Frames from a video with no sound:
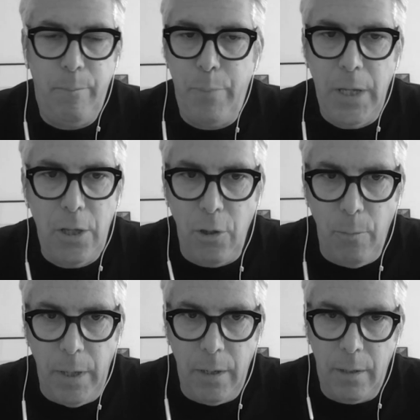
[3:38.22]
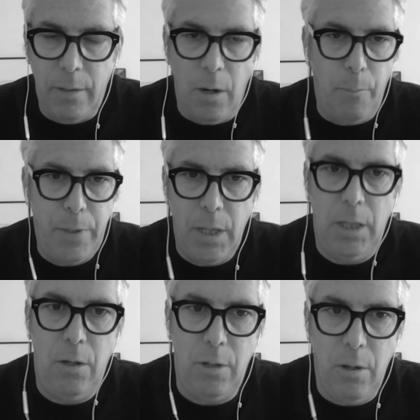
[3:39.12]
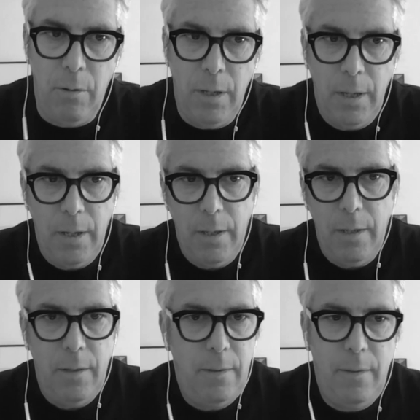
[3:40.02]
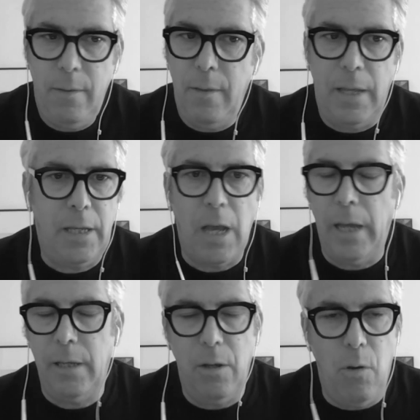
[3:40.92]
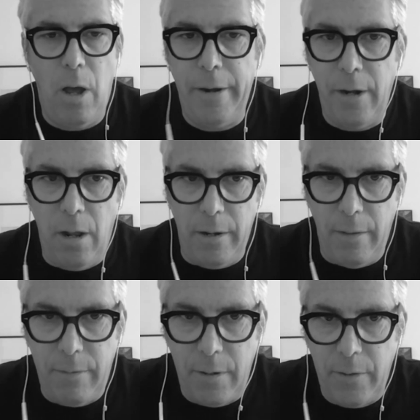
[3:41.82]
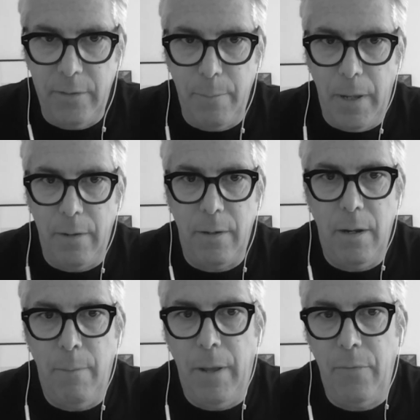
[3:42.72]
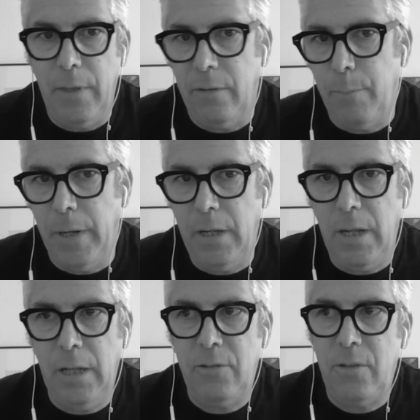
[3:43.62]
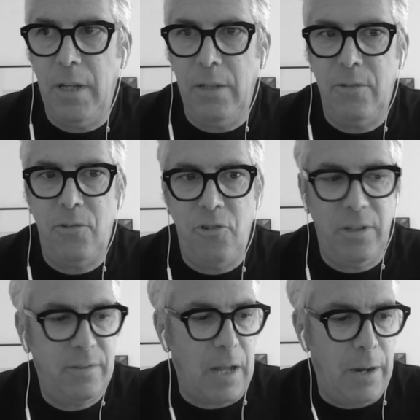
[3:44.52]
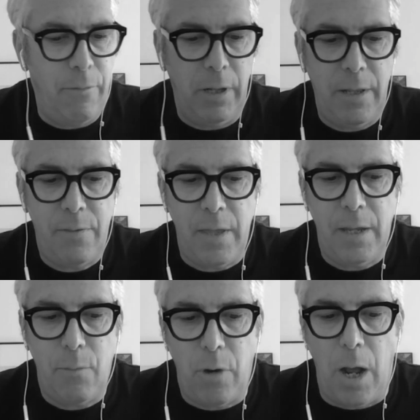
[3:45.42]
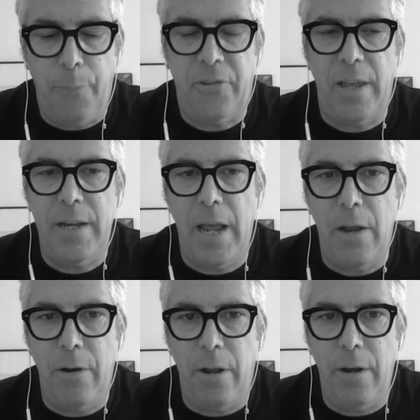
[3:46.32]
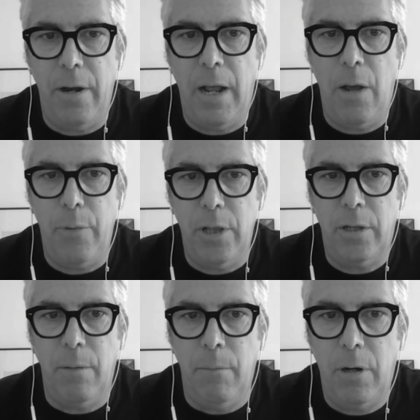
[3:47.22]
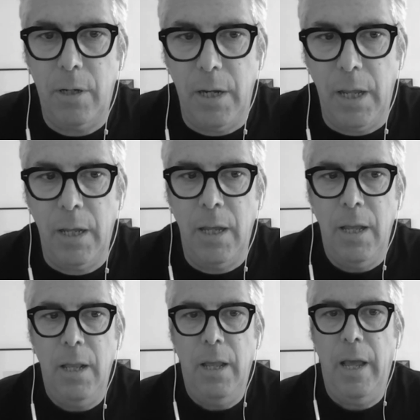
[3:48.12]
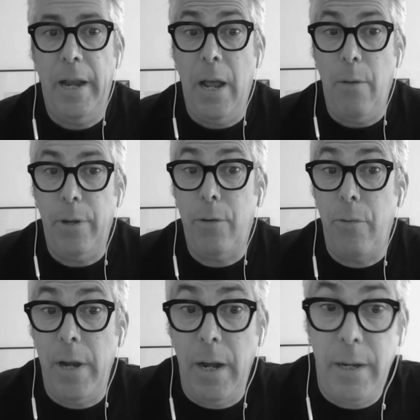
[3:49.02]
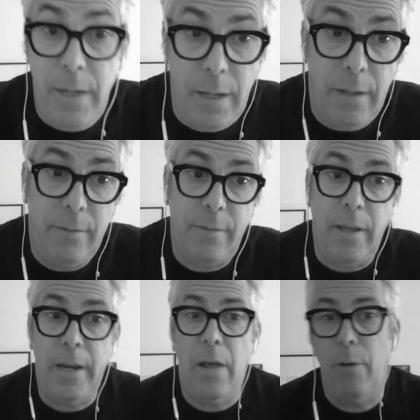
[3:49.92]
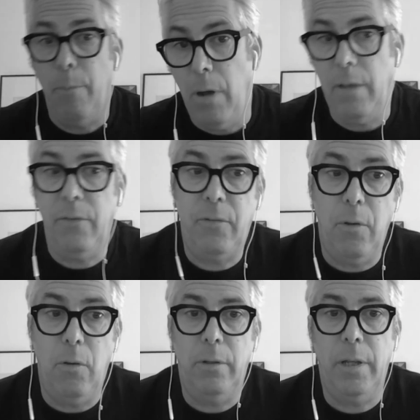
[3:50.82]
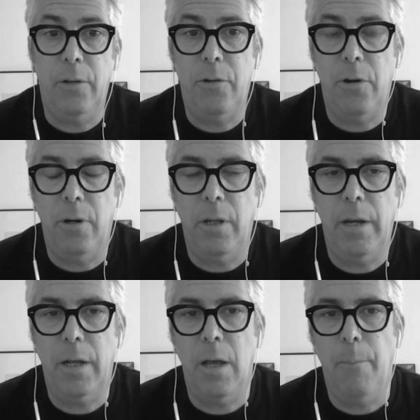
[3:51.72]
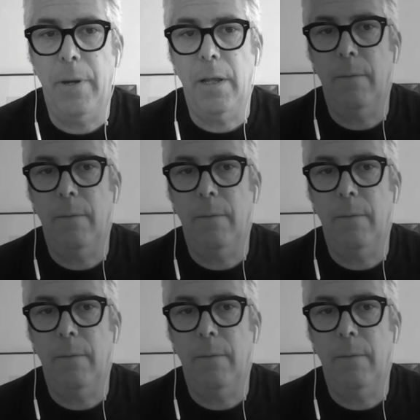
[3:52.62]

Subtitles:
be human, don't be a logo. I can go on and on theories about this, but it's just, I really think we're upside down on how we look at marketing and how we create ideas and how they're bought and sold internally in a company.